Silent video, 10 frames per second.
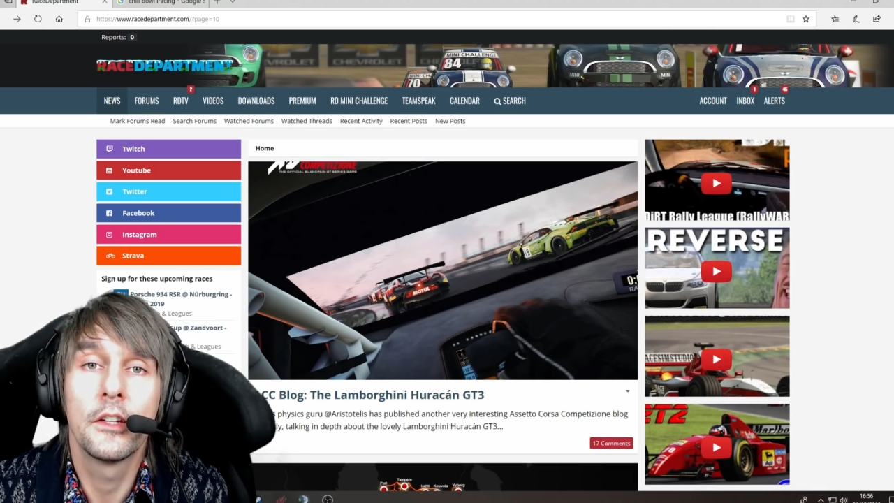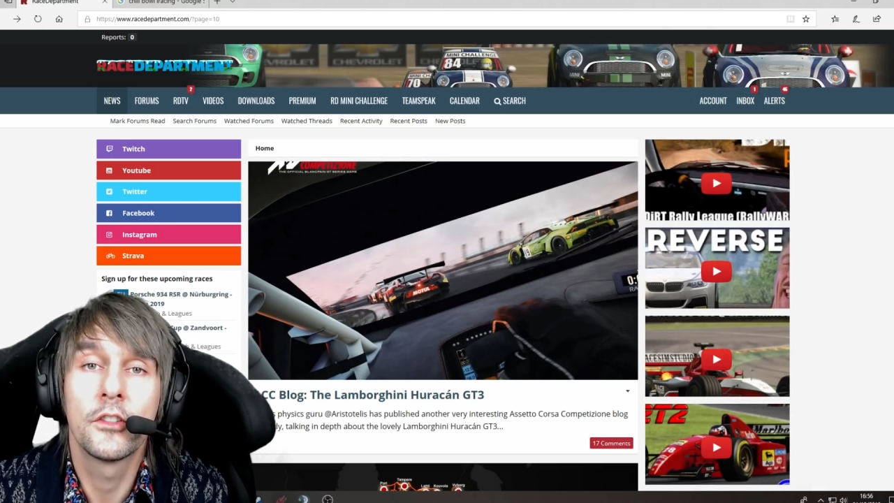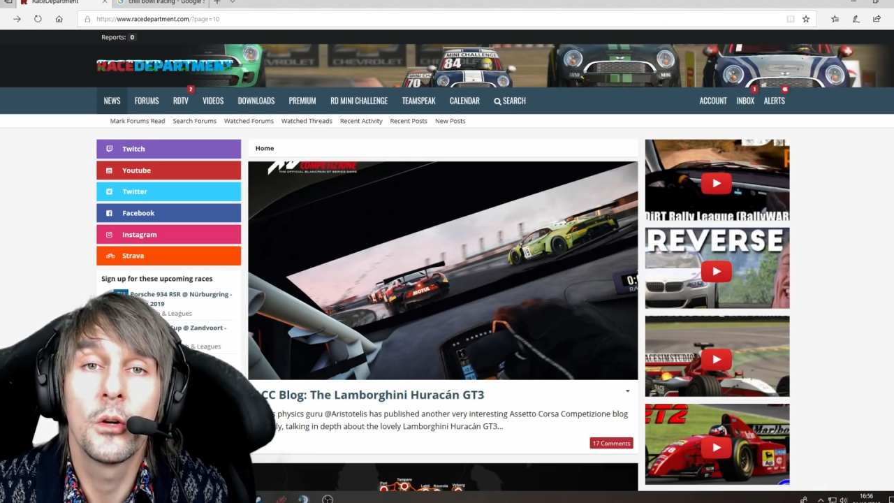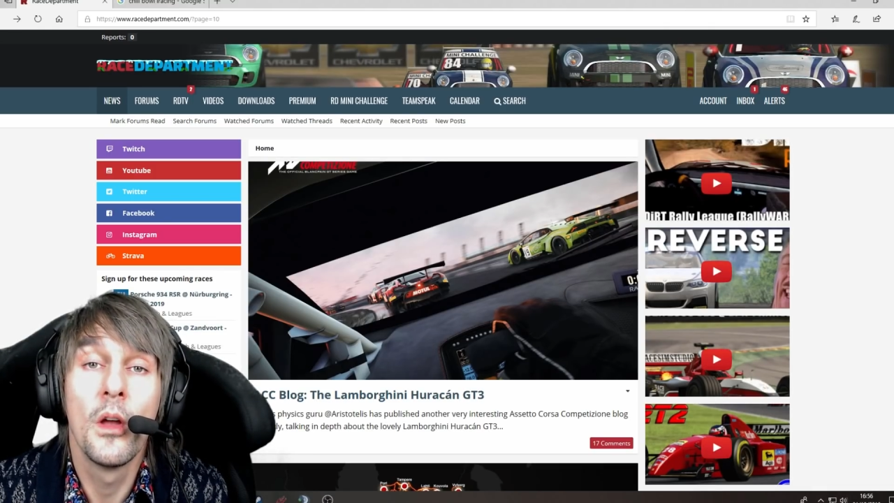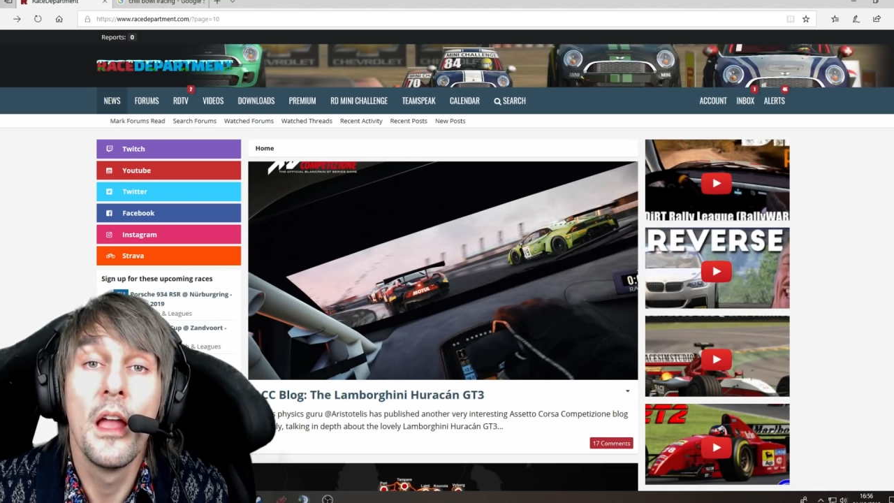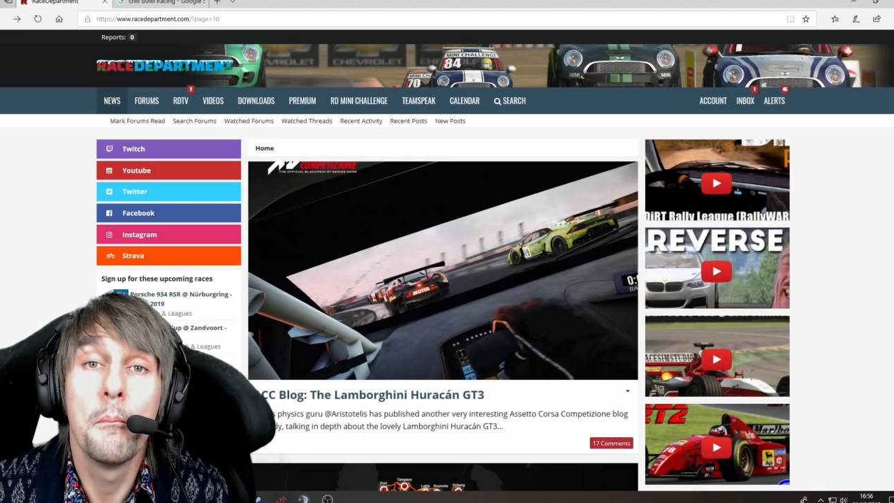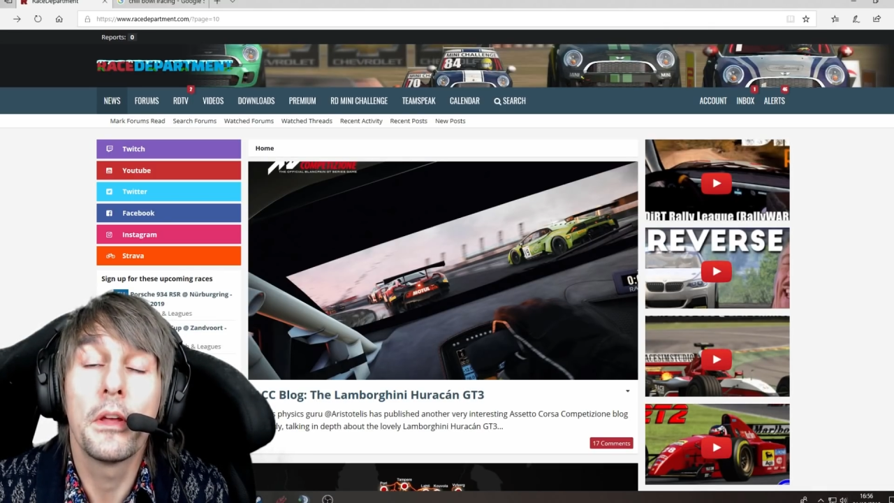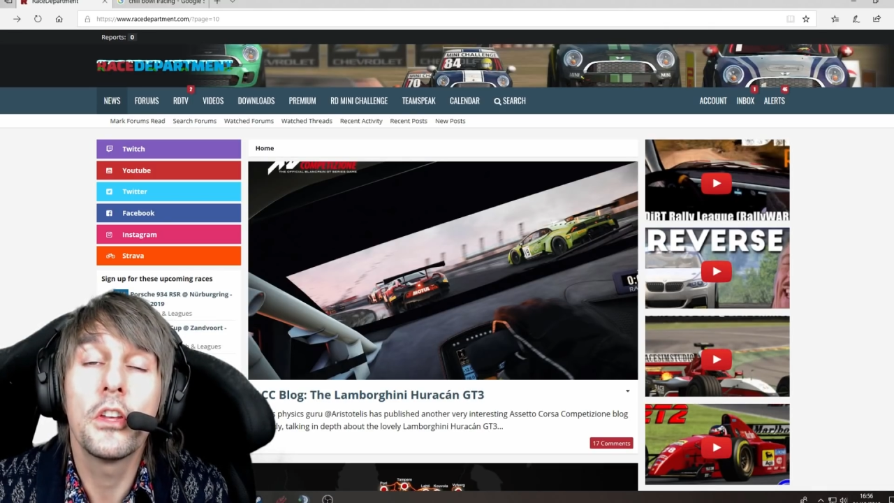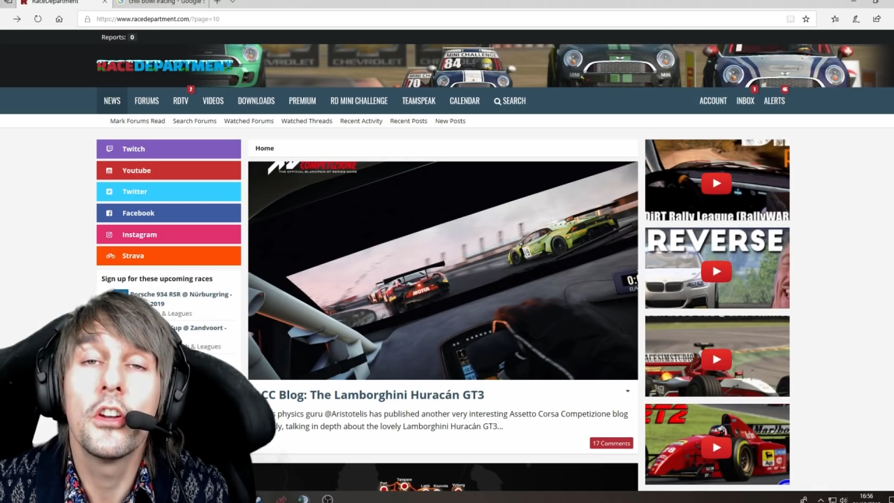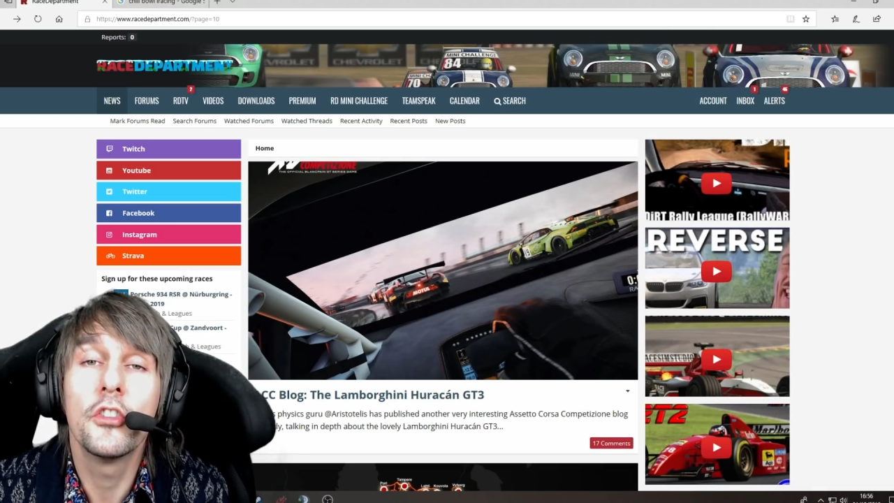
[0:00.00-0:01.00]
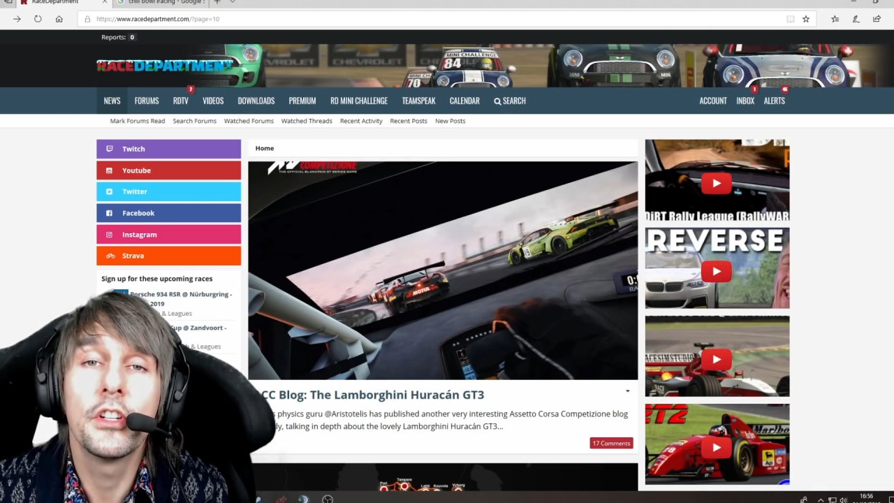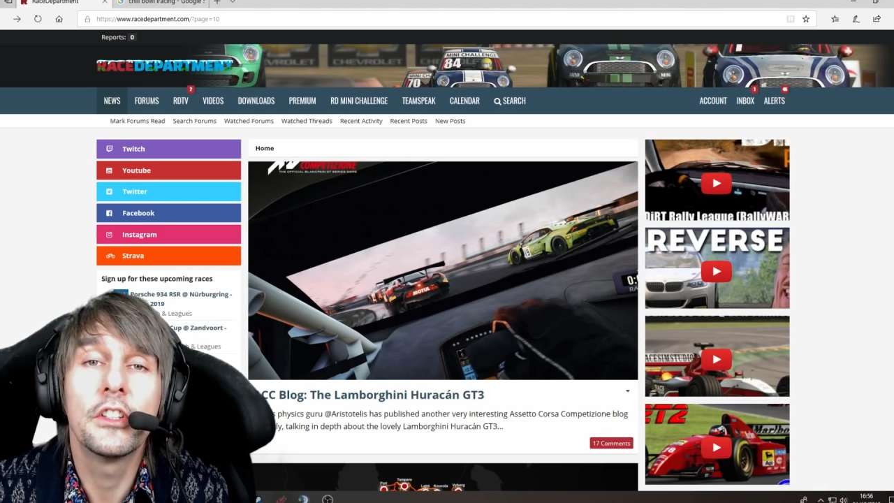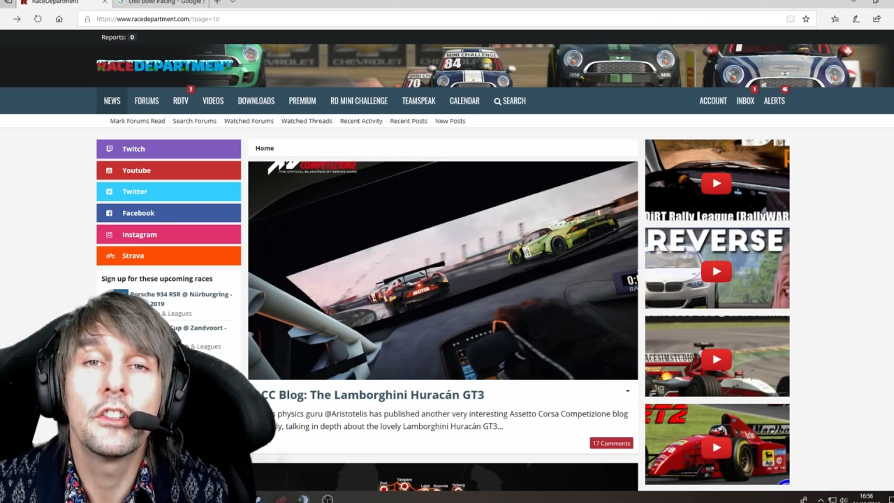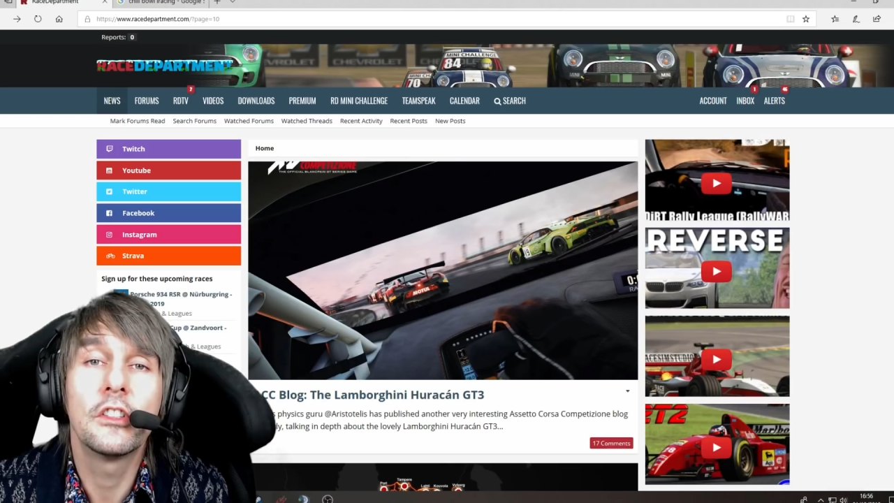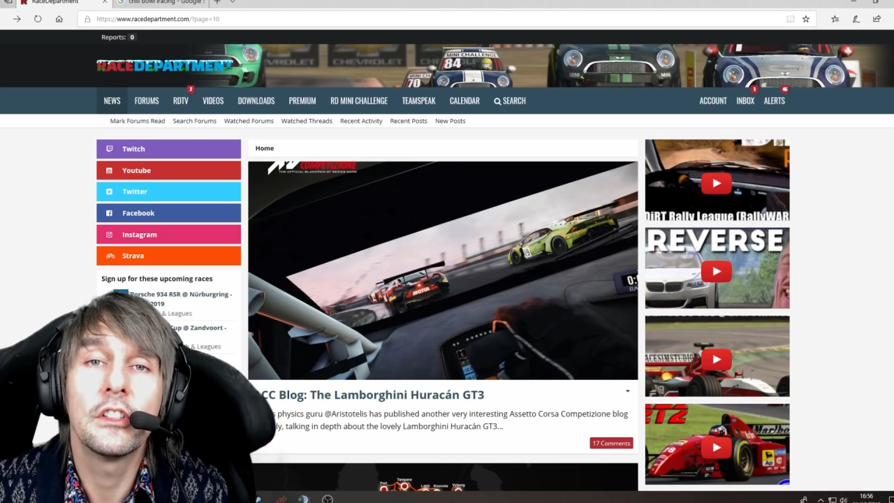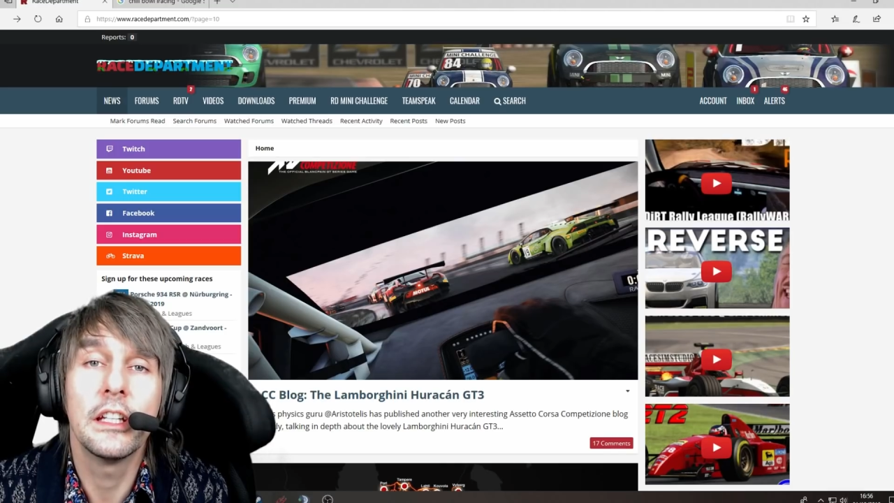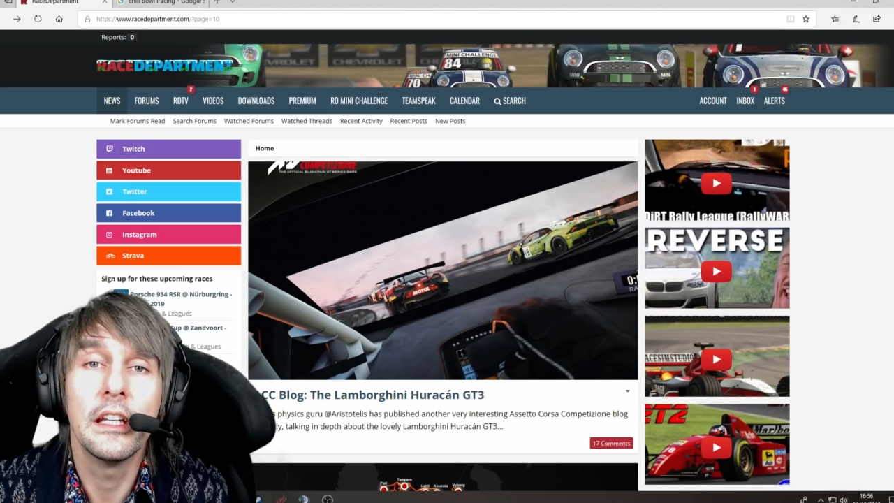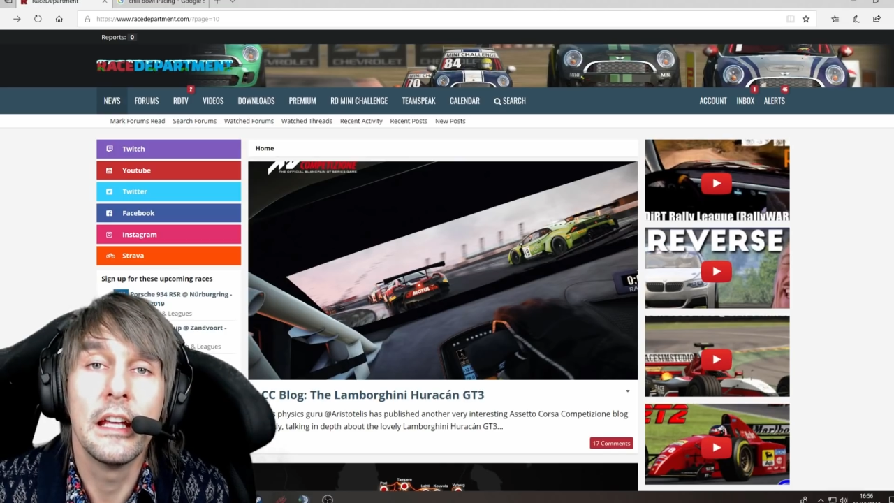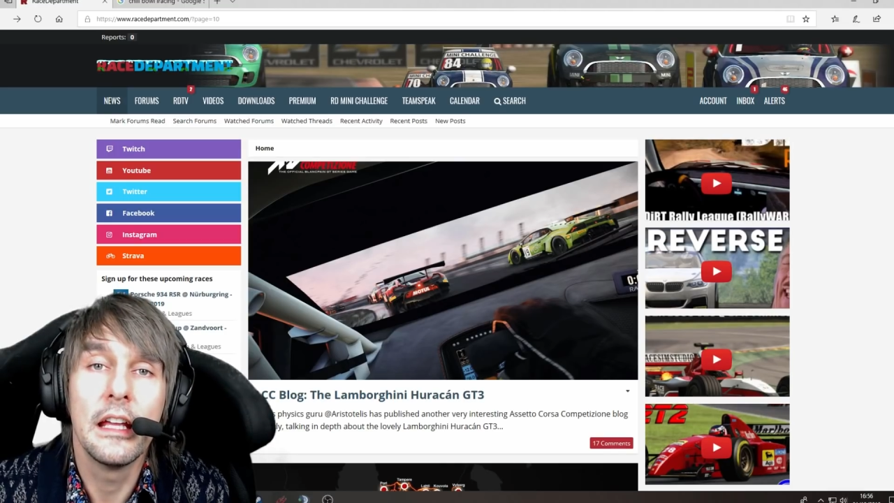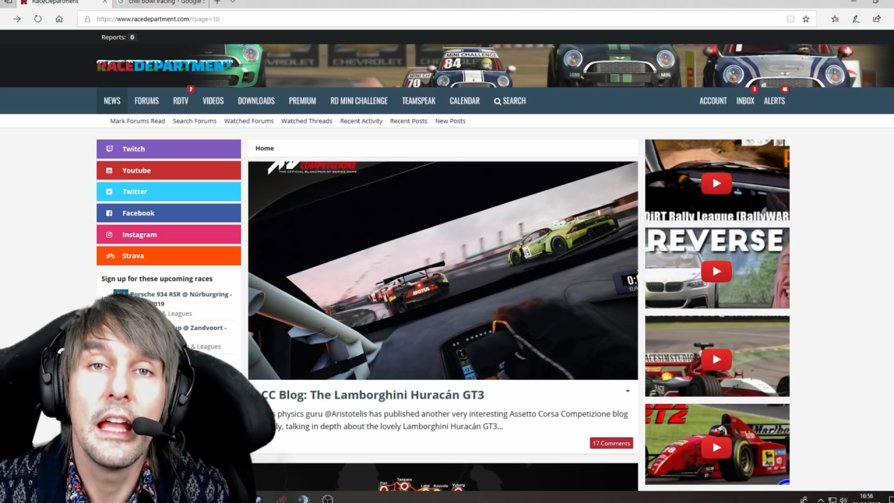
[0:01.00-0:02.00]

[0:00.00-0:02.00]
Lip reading: So be curious to see